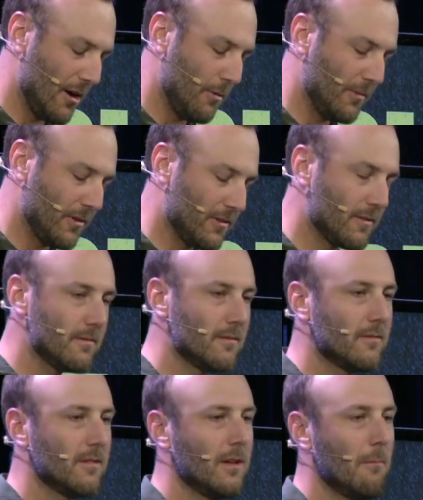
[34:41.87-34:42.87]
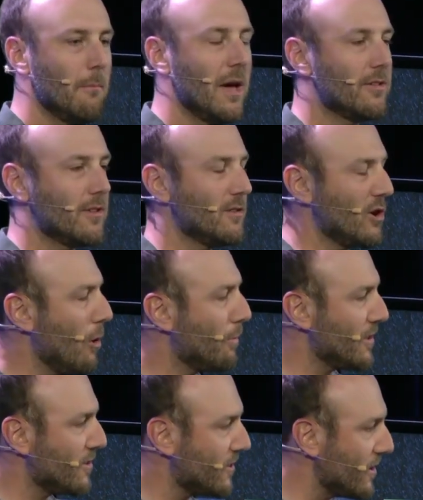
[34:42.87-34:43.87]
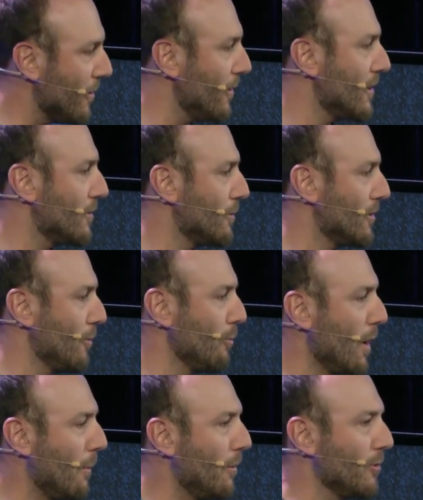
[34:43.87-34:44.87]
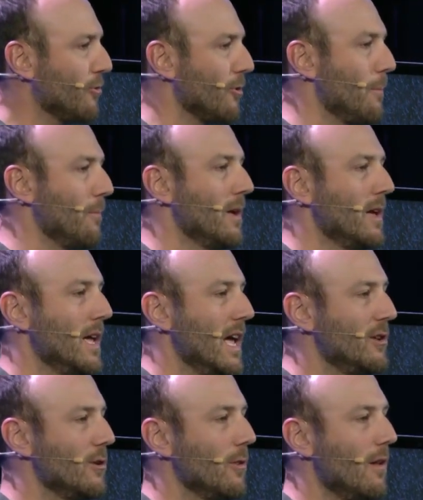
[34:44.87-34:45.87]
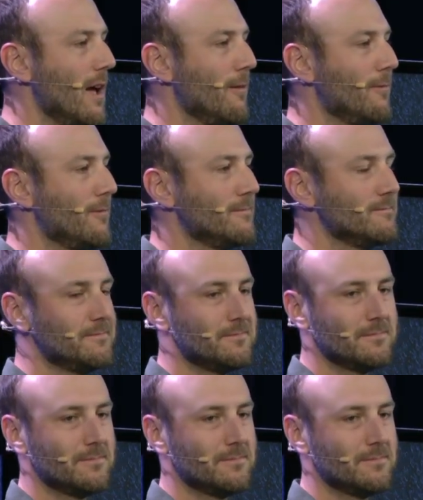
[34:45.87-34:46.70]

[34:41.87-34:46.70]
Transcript: I hope this message, I hope this series was a rumble strip in your life.